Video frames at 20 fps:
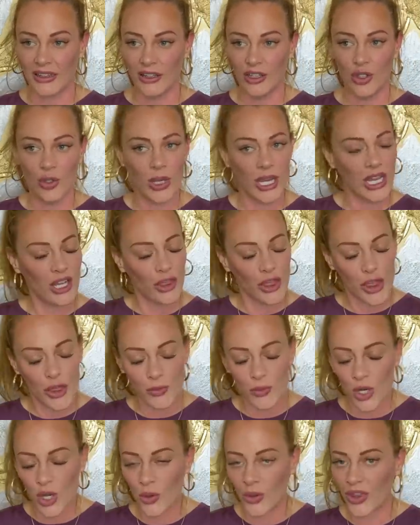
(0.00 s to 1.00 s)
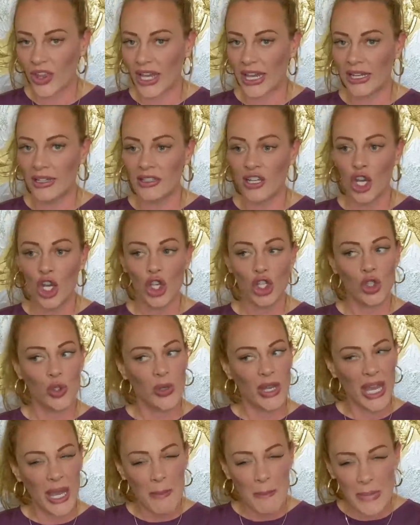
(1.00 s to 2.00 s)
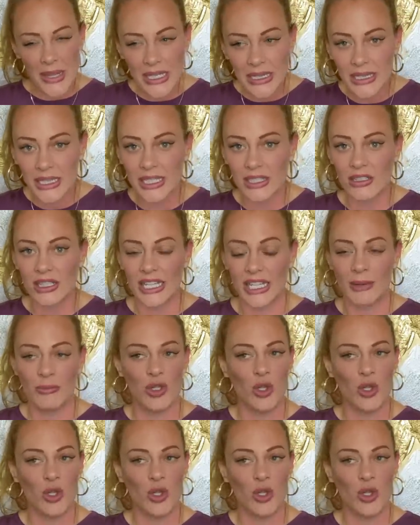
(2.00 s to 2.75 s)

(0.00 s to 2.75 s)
You can't throw things. You can't belittle him.